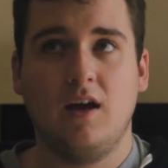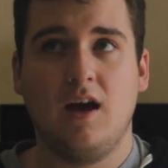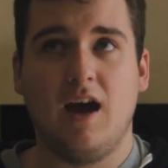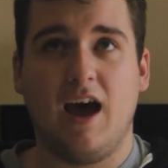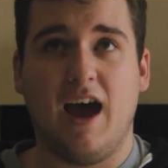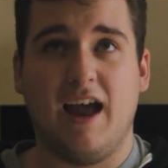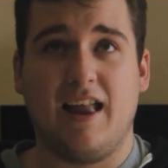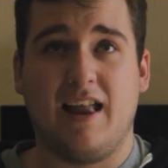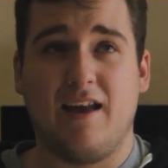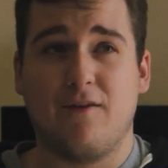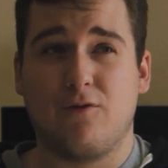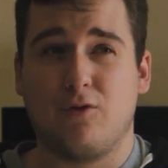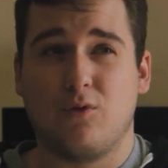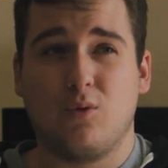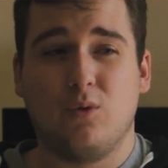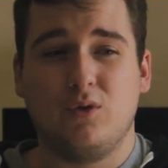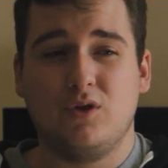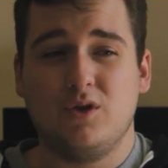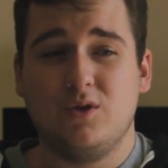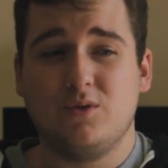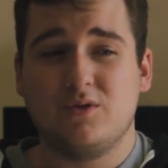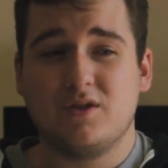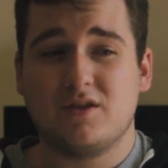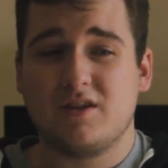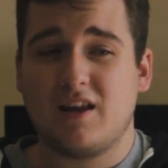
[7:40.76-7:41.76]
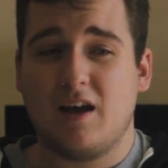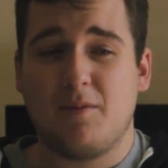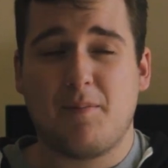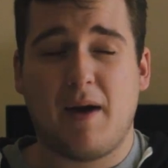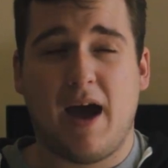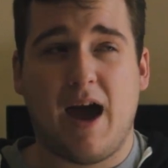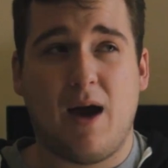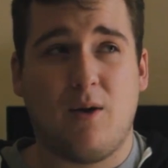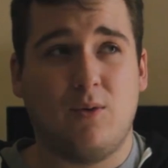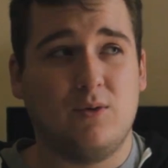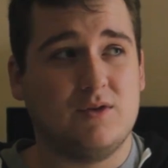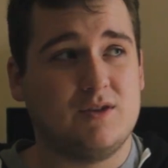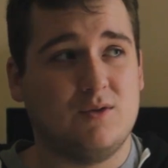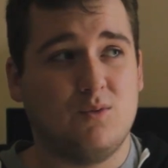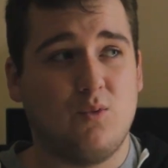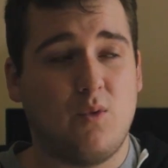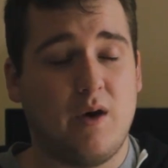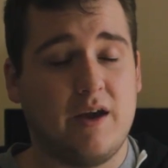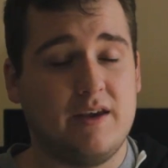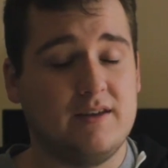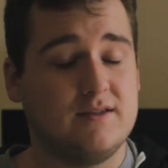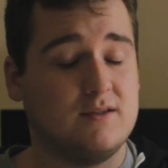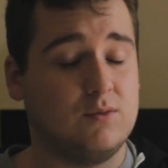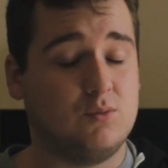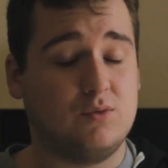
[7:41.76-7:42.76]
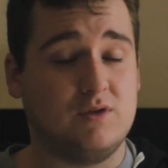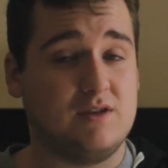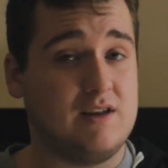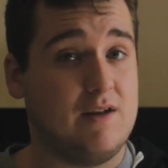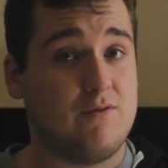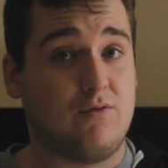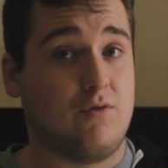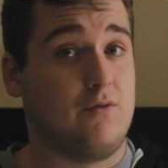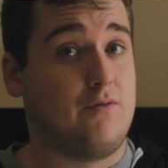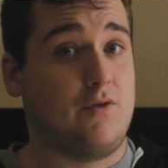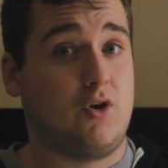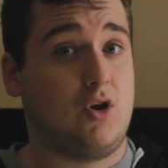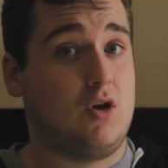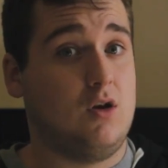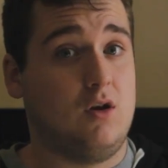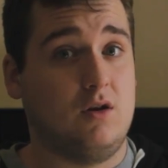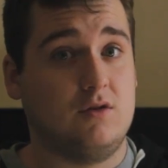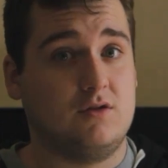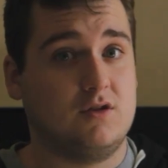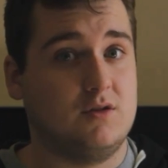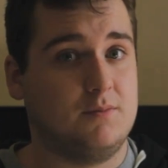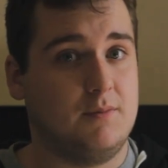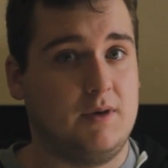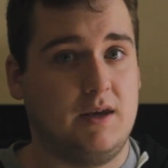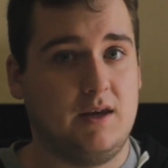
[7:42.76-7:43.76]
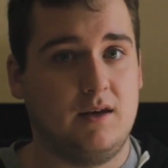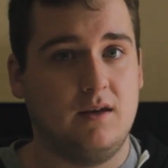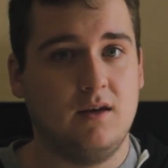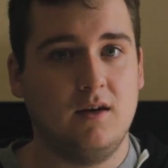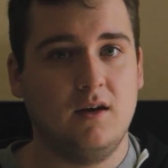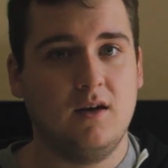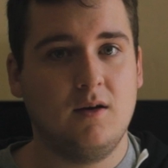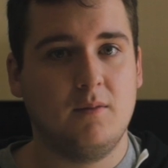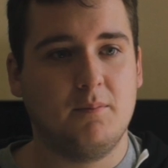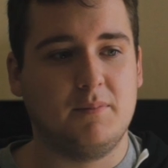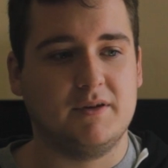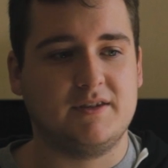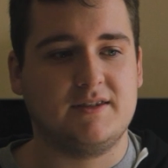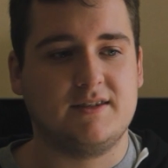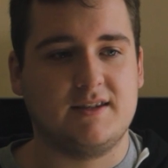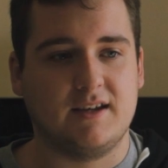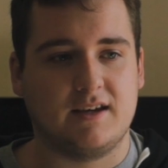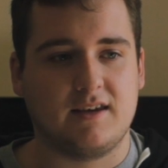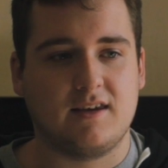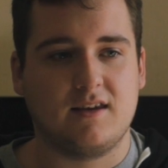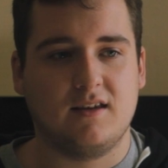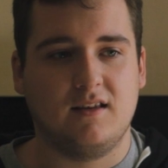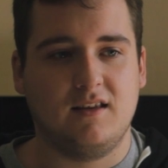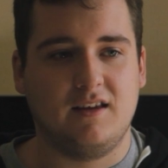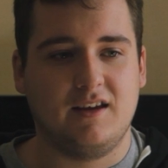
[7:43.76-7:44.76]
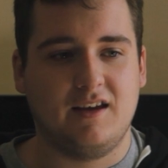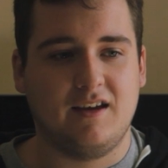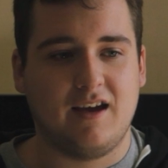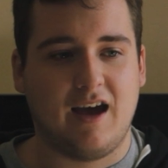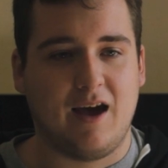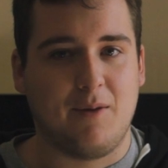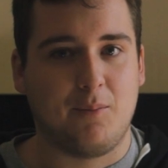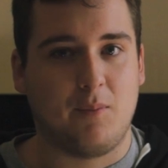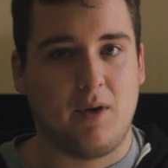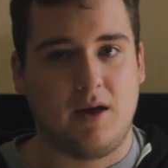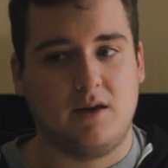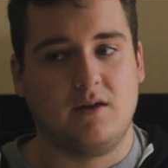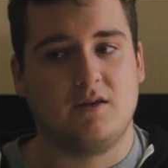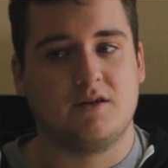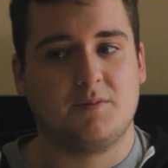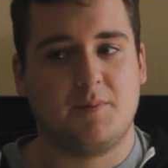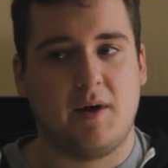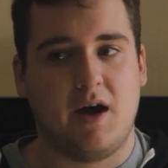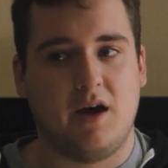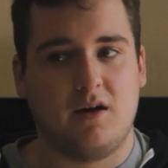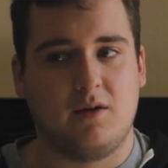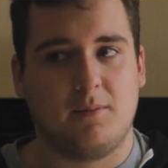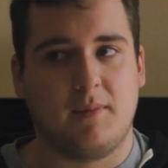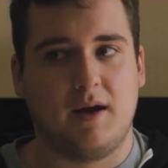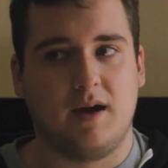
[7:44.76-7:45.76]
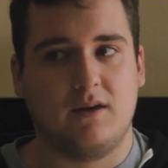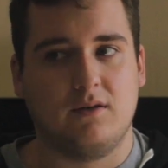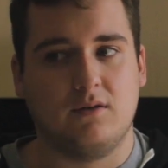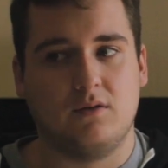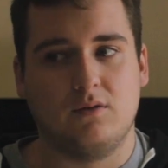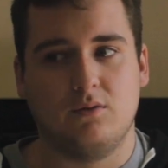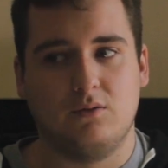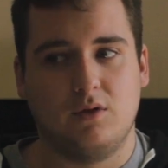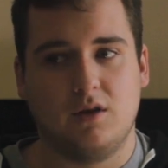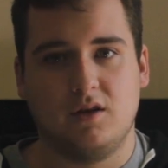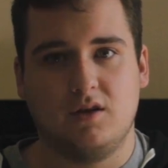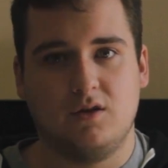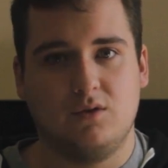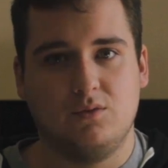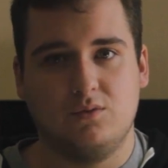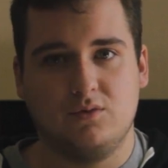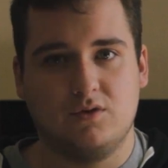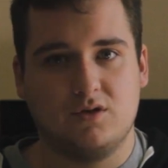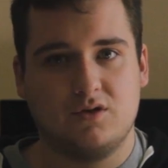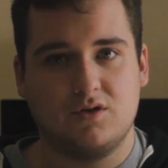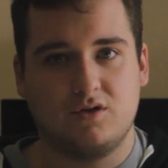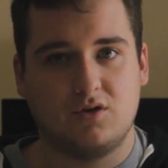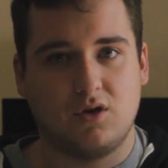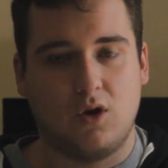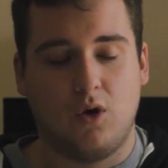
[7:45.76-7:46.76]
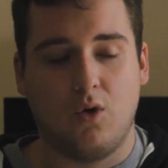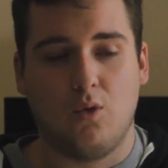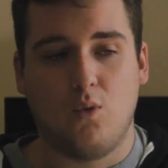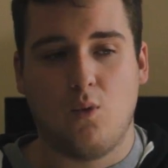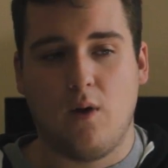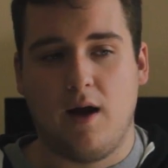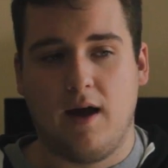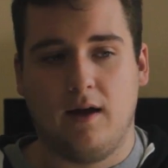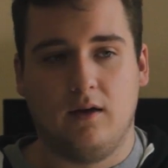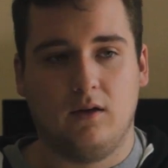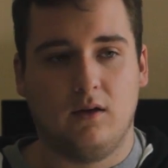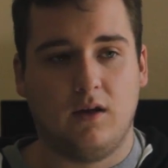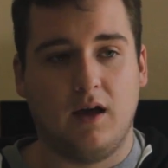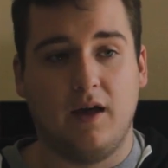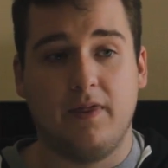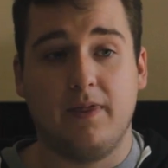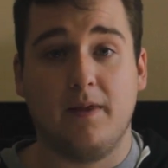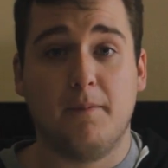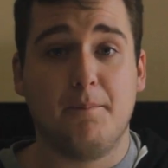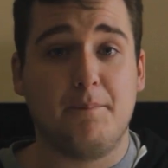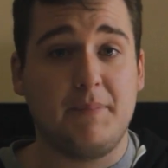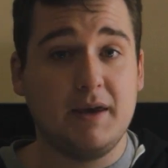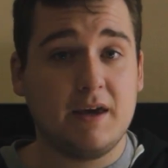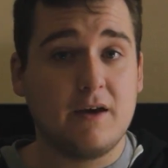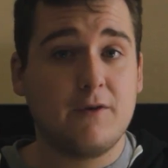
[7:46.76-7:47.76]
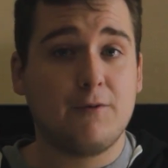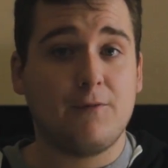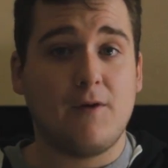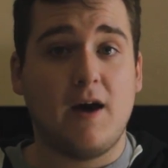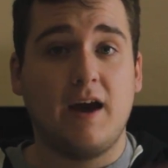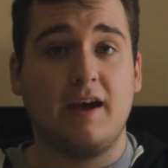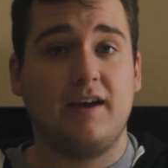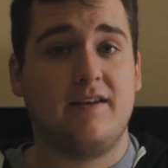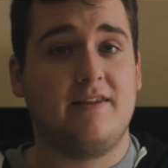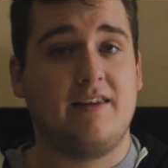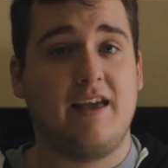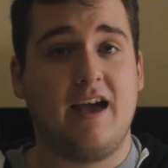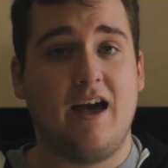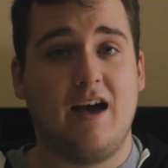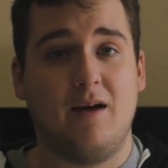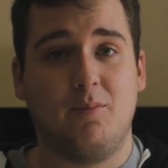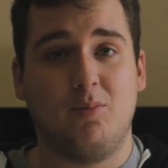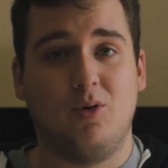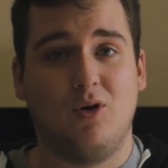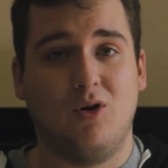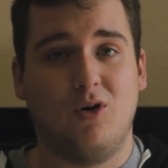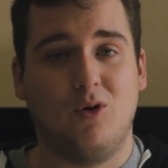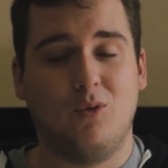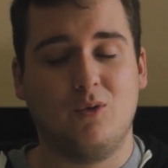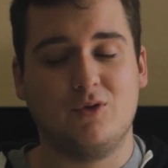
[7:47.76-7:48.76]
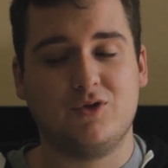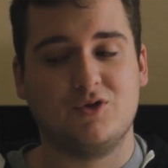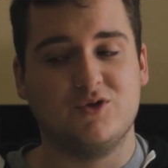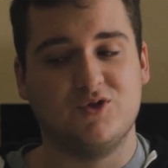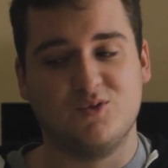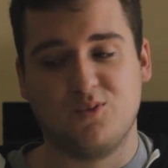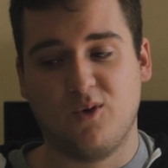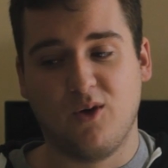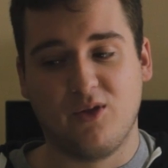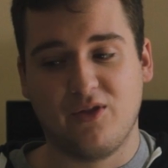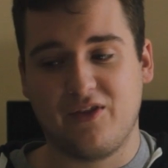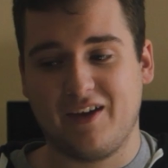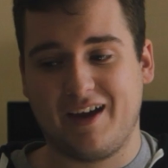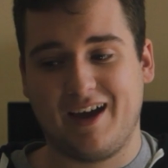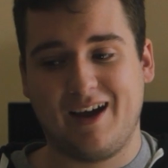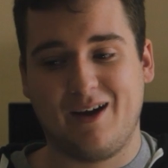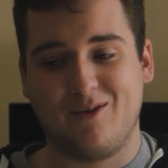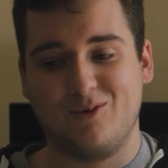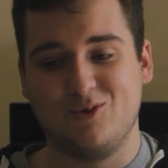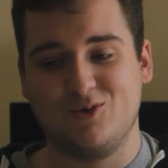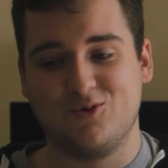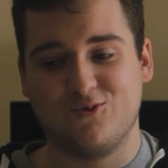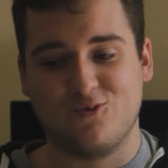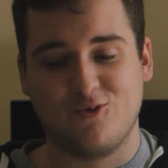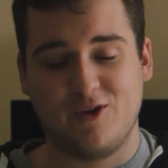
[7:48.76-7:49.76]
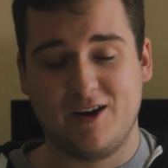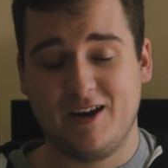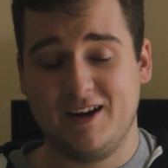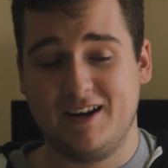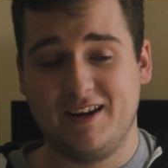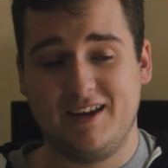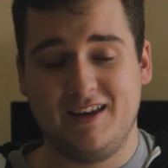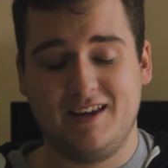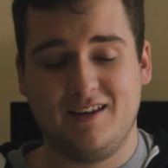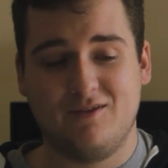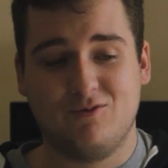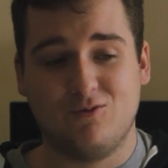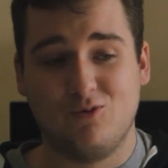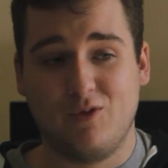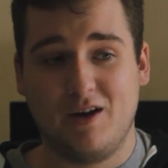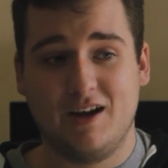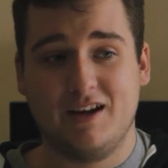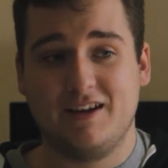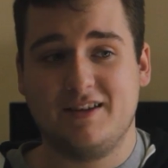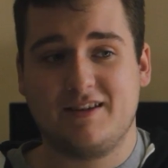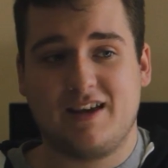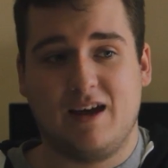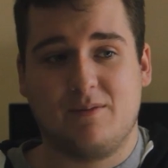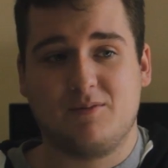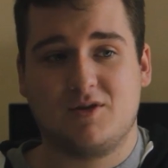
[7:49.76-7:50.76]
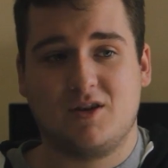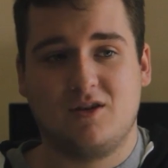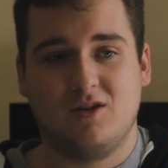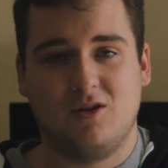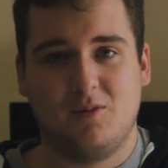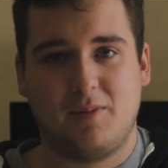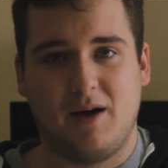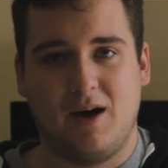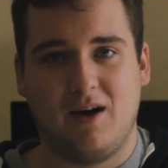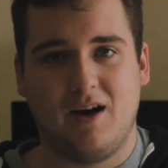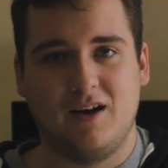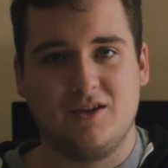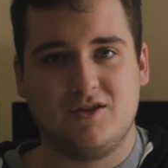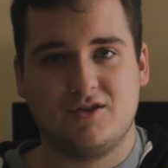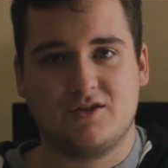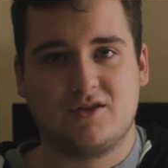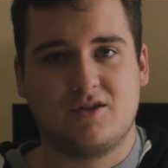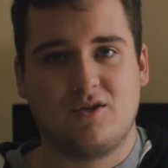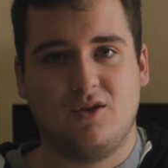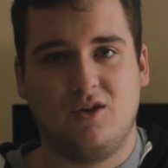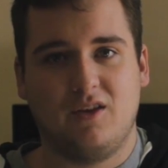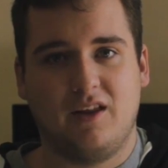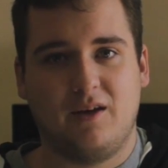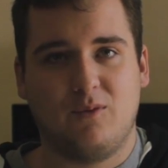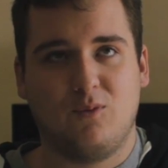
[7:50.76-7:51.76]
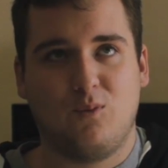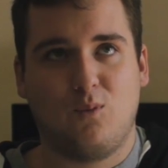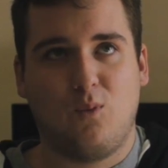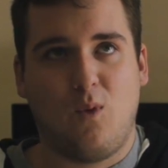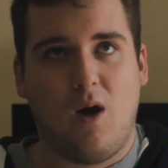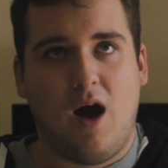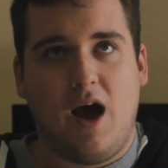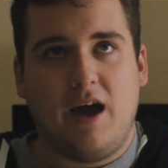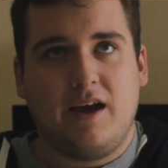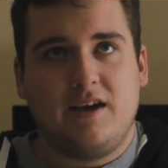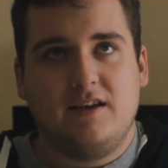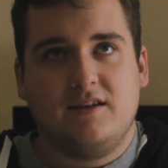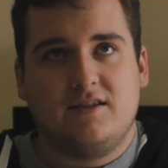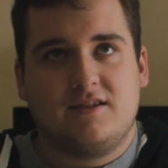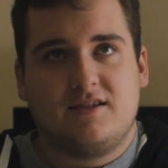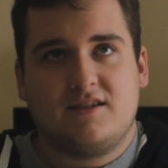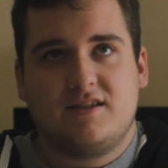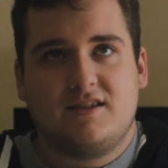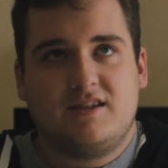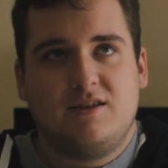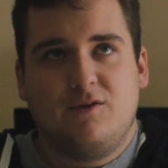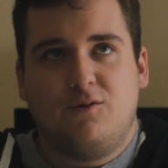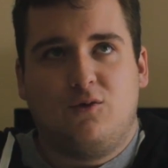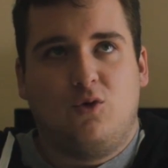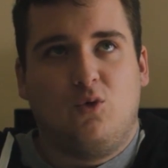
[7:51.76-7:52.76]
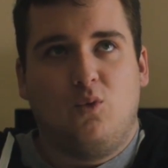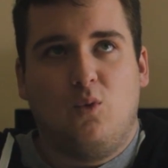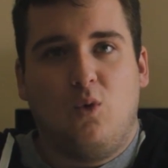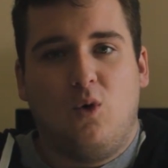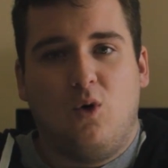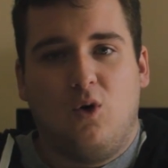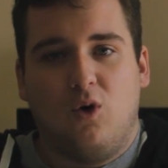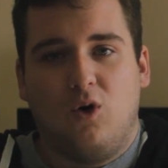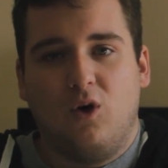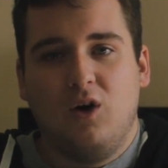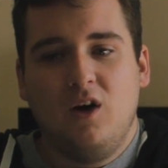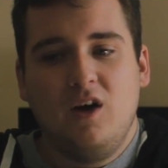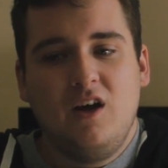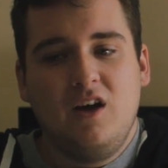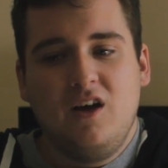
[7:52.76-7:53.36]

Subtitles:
and everyone uses their powers in ways that would never have occurred to me, particularly Ant-Man and Spider-Man, who they use so well. And the big fight in the airport, which is one thing I was really, really skeptical about. I just thought, like, why is Civil War